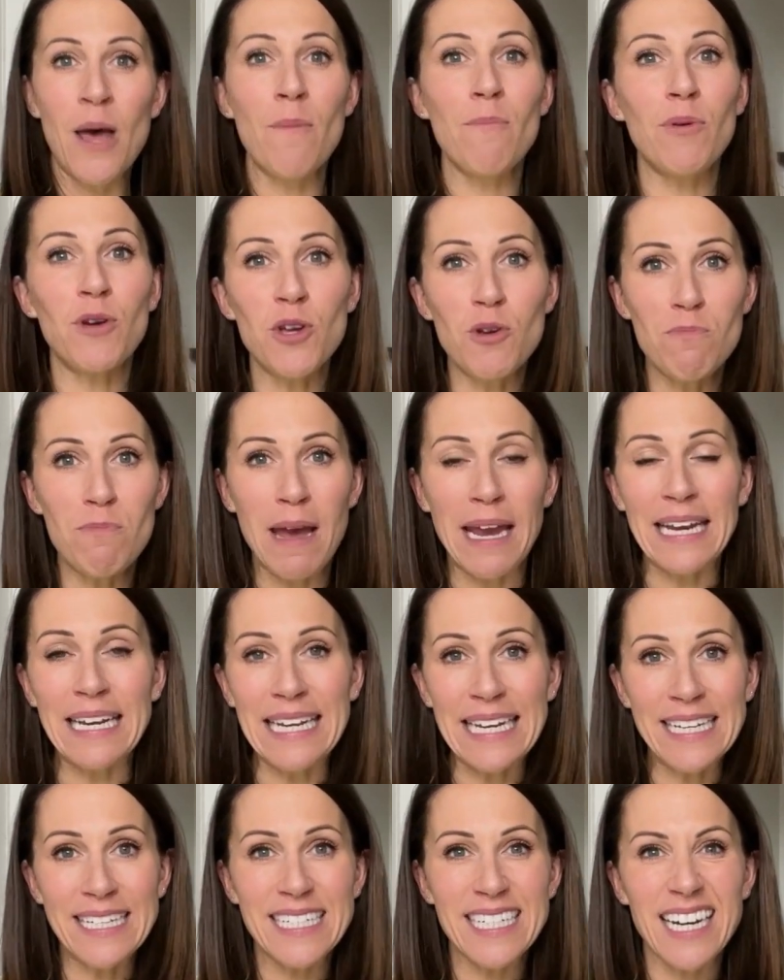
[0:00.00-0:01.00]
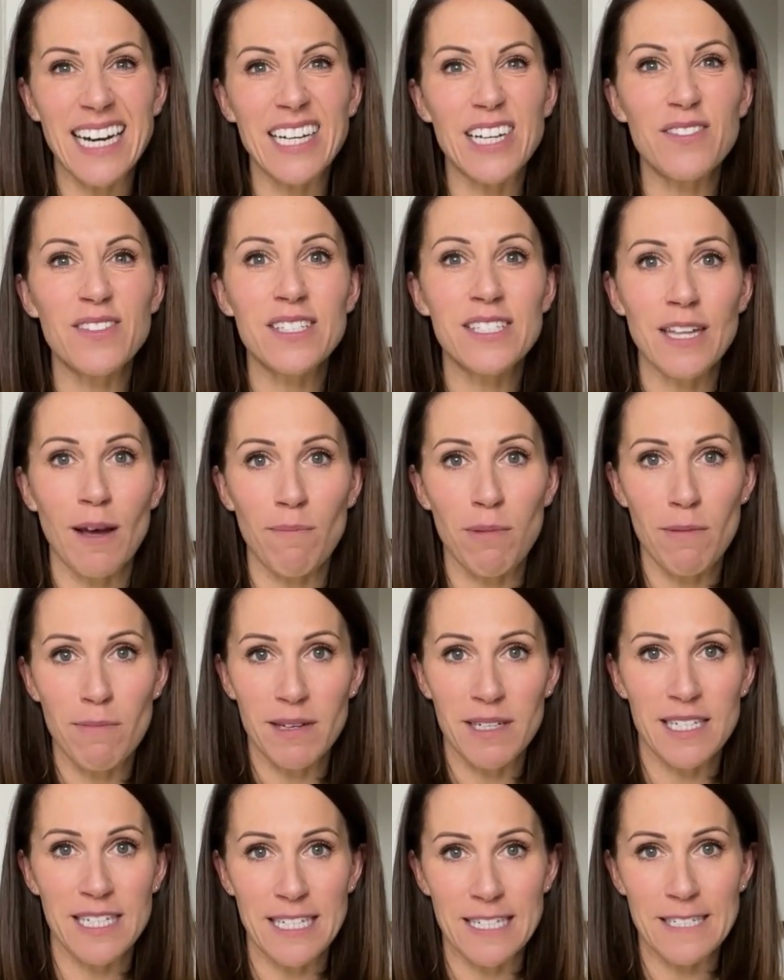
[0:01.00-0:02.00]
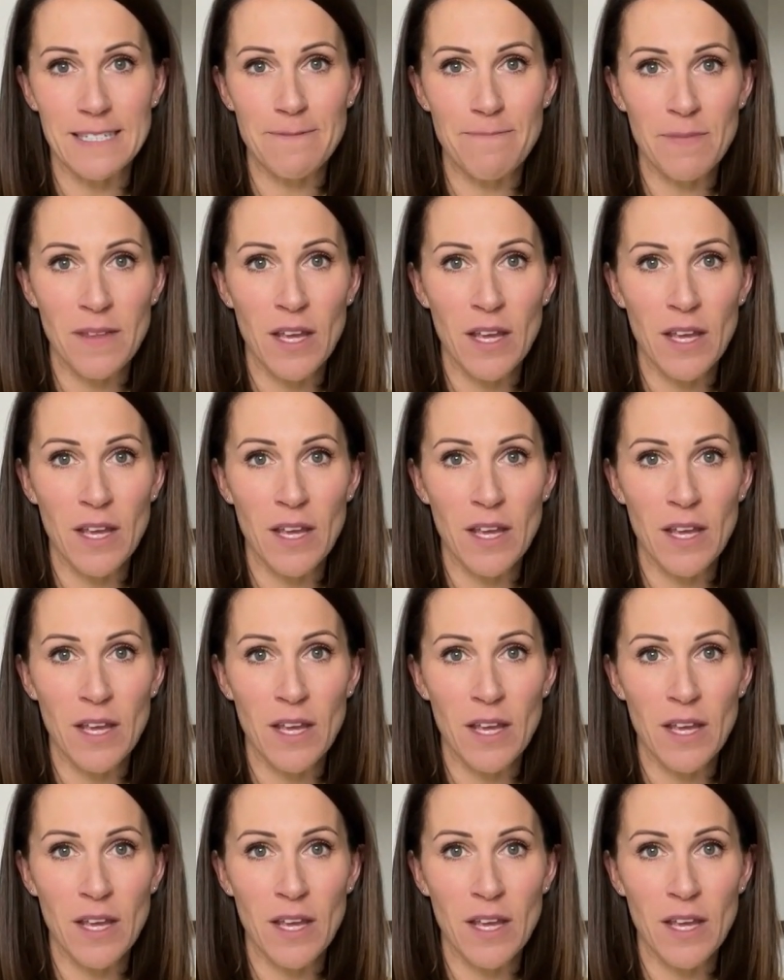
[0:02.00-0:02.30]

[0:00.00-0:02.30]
but you may need to kind of supplement it.